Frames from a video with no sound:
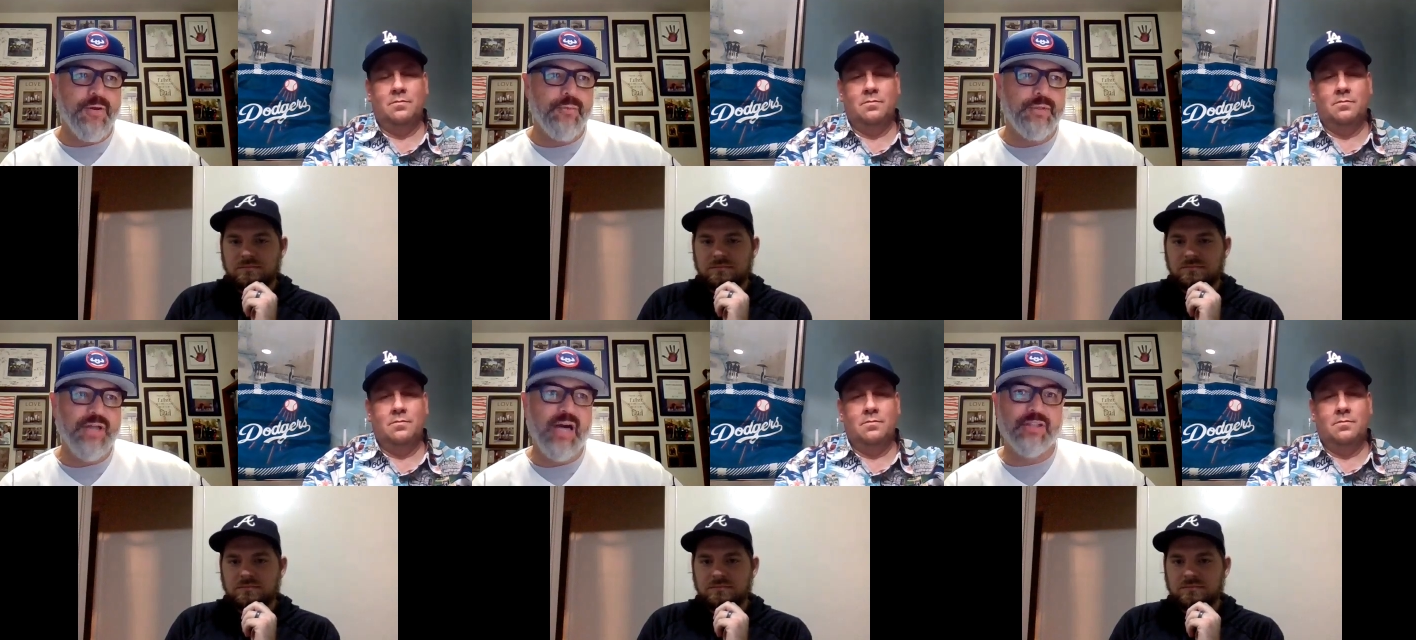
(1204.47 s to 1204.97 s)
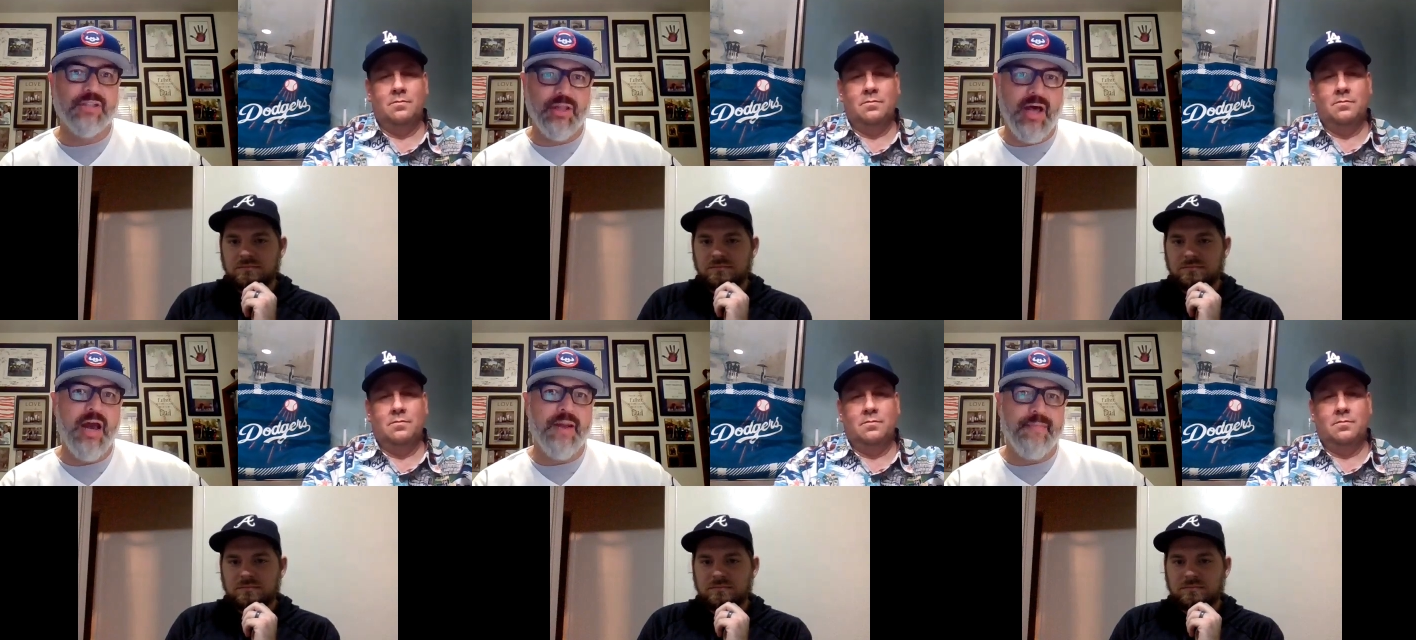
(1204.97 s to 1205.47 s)
Speaker 1: we talked a
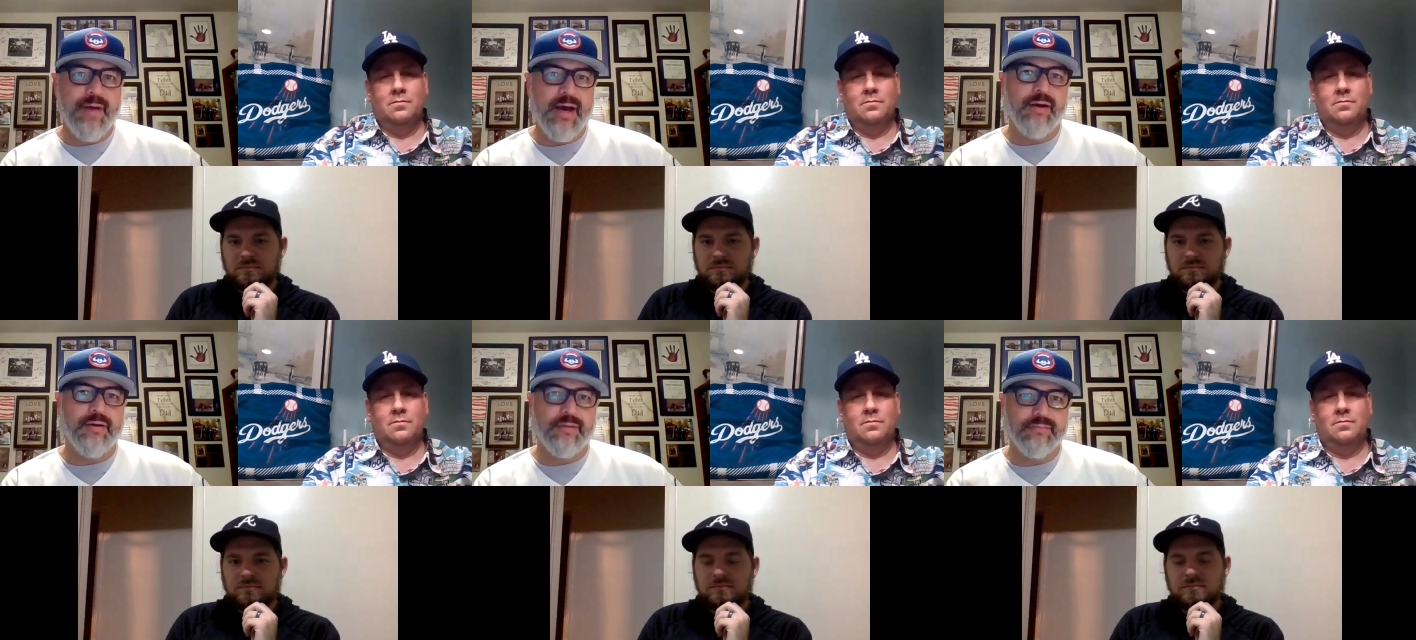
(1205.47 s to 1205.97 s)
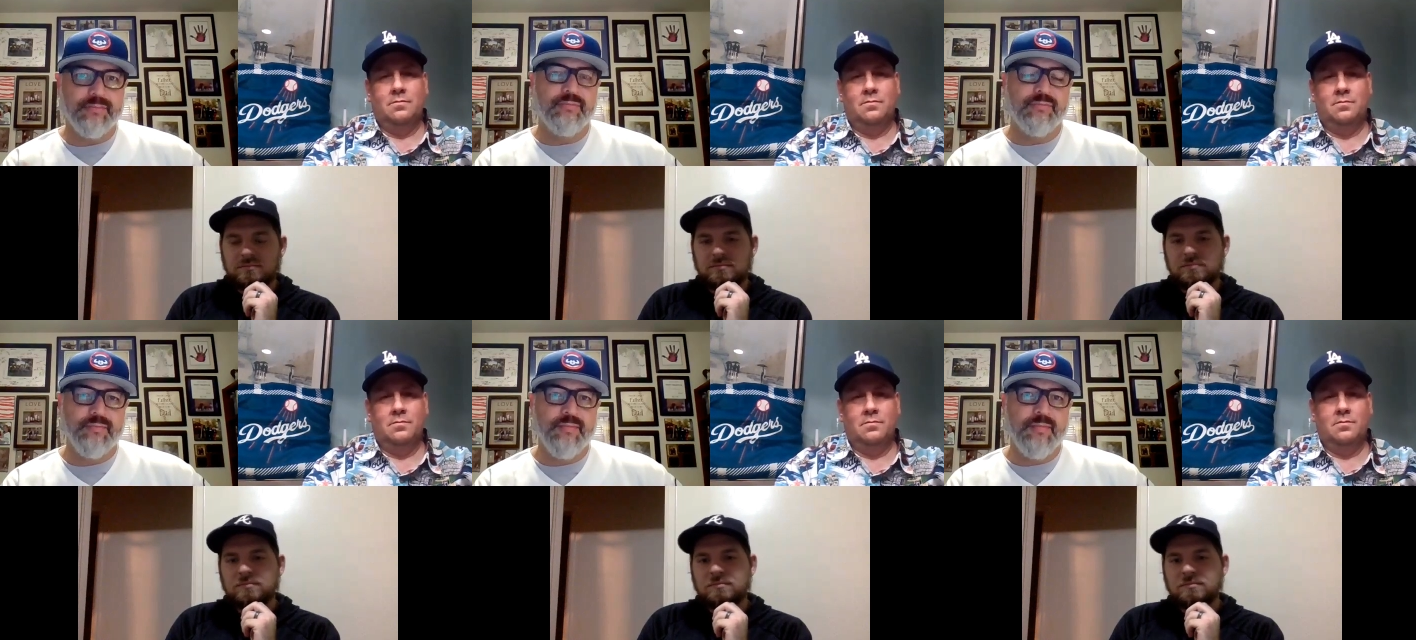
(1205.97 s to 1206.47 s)
lot about
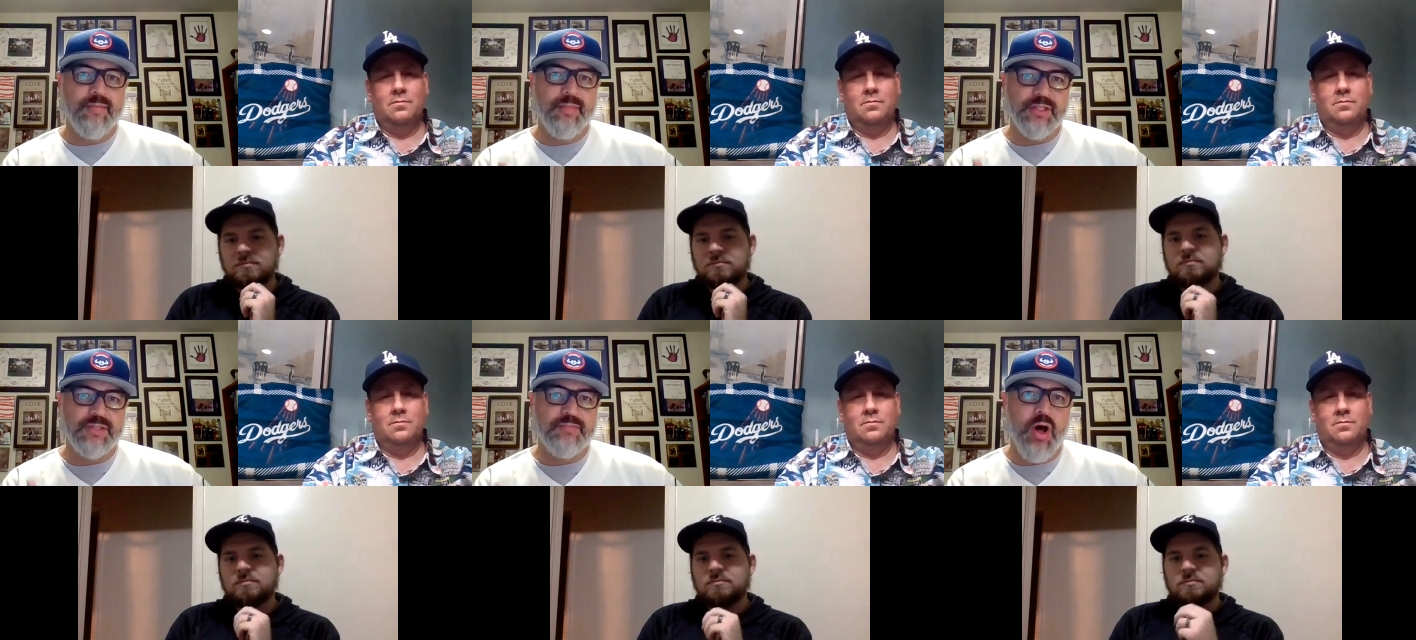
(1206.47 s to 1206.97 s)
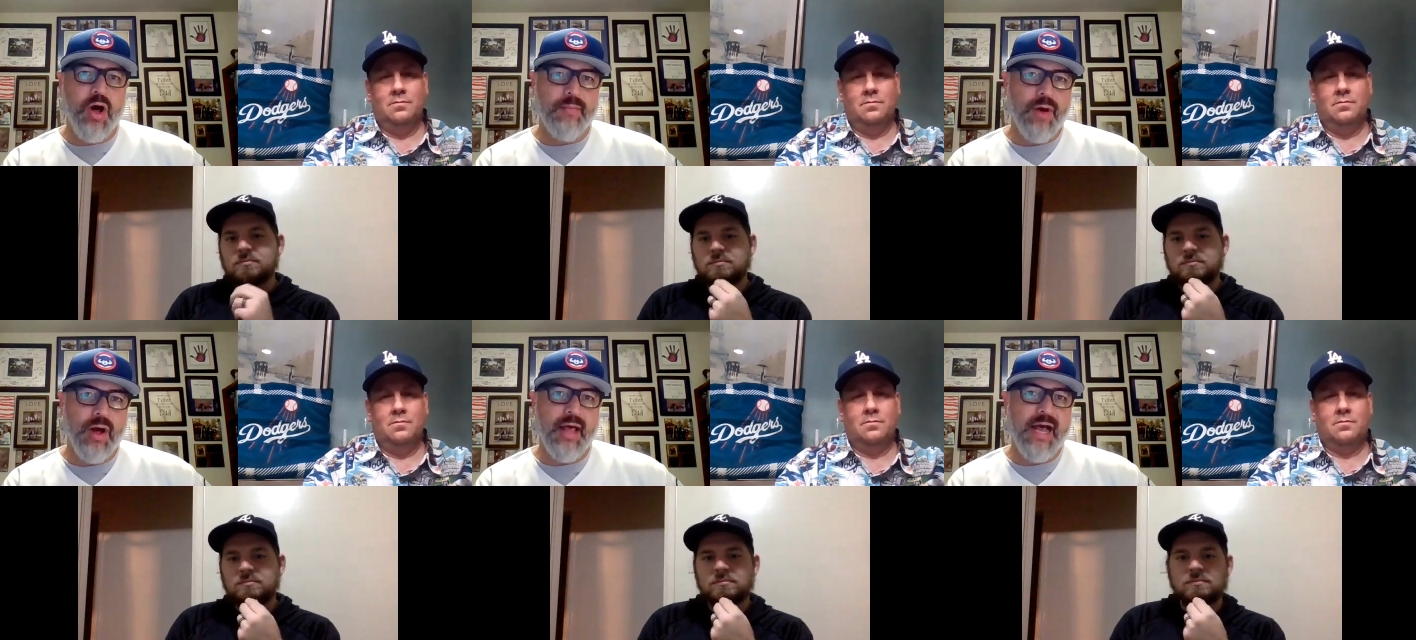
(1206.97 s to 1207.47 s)
the small
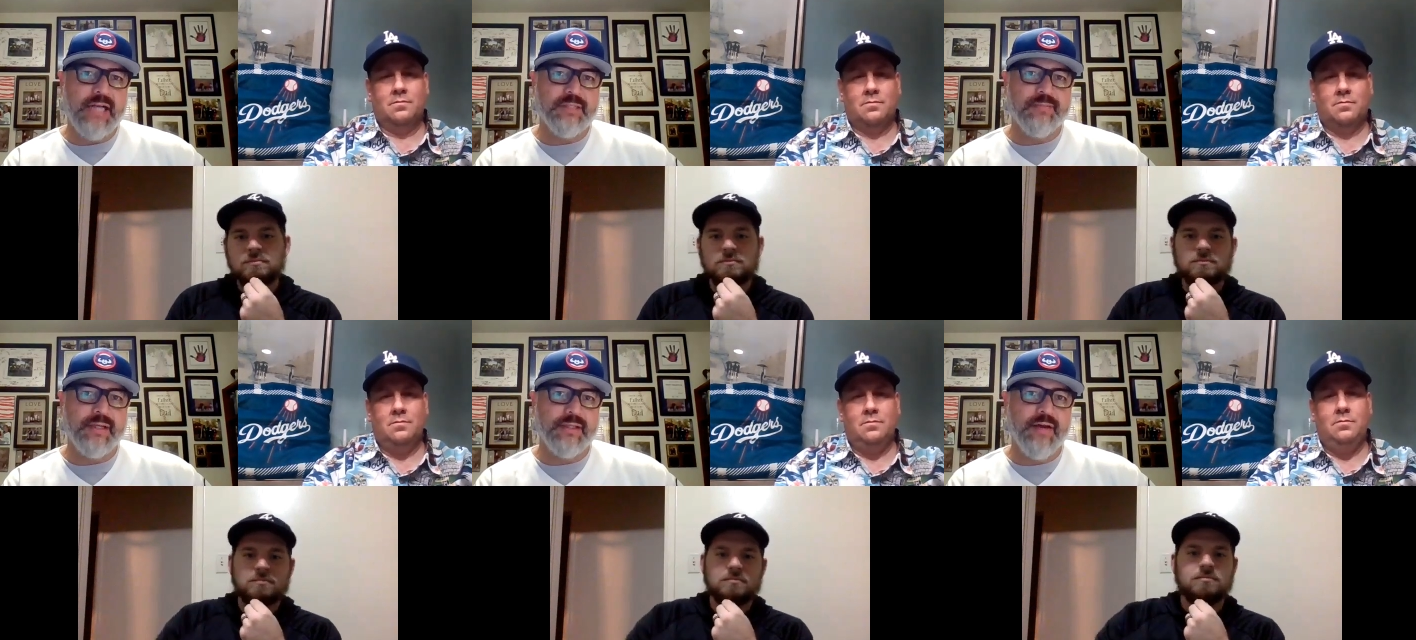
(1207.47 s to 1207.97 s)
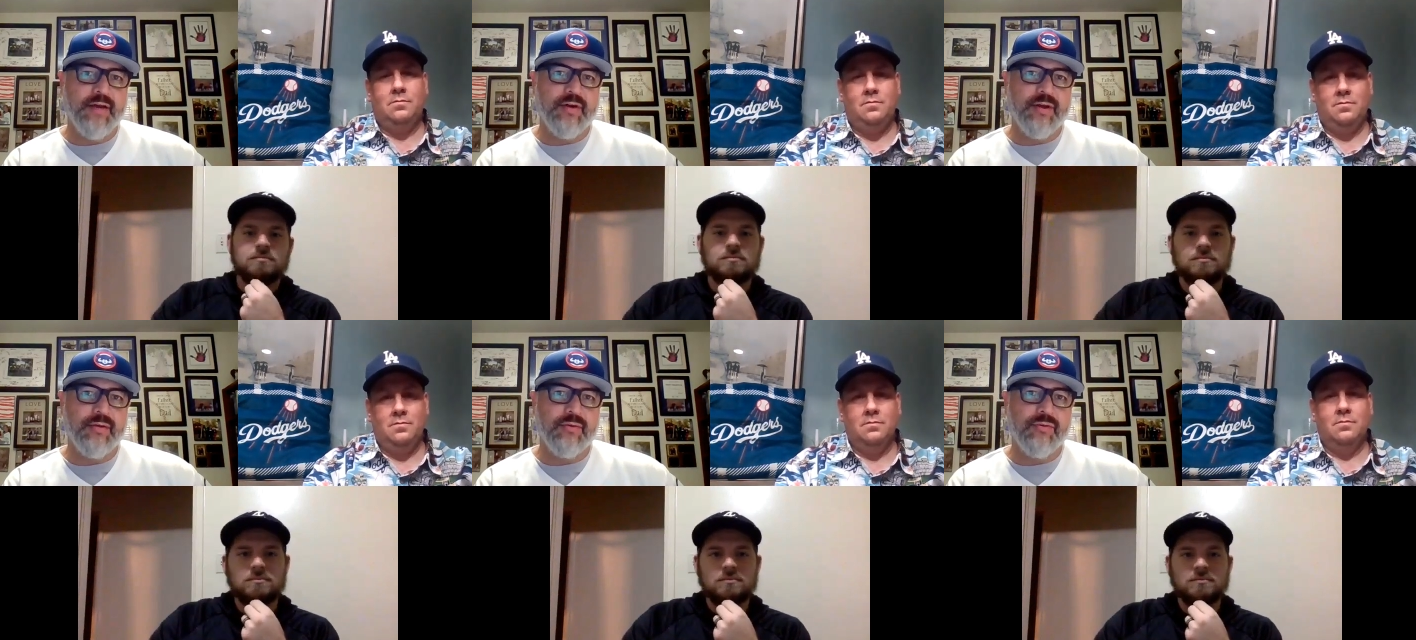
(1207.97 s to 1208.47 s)
ball aspect of it,